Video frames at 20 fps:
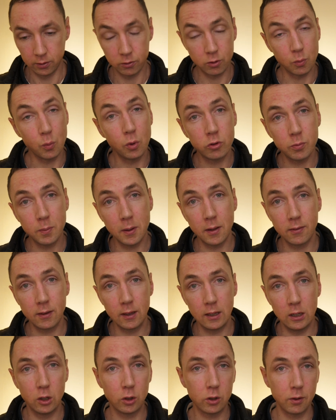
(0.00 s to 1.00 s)
So what about
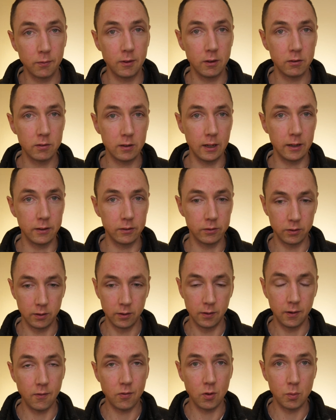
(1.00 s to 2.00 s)
the look of this lens?
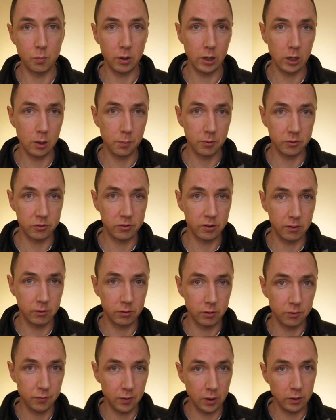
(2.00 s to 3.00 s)
If I bring up a
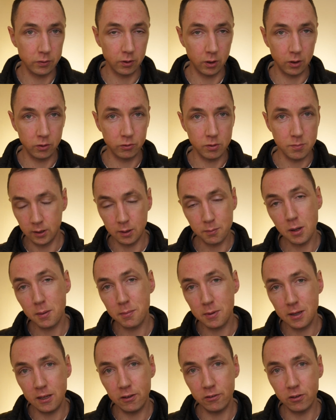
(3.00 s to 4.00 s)
series of photos, it may
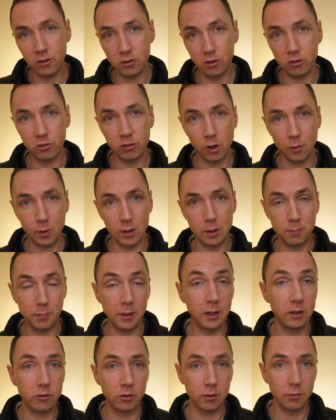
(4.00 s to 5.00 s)
be easier to show in
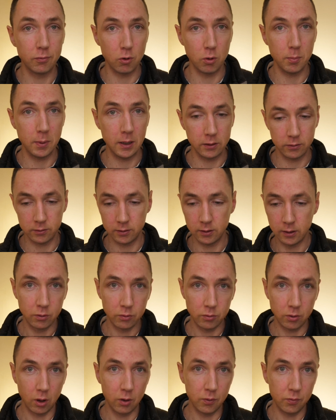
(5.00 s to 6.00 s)
picture format.
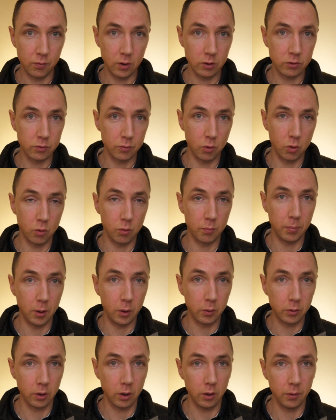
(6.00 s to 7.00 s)
So first of all,
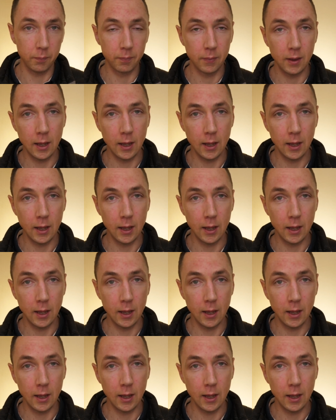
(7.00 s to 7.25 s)
bokeh.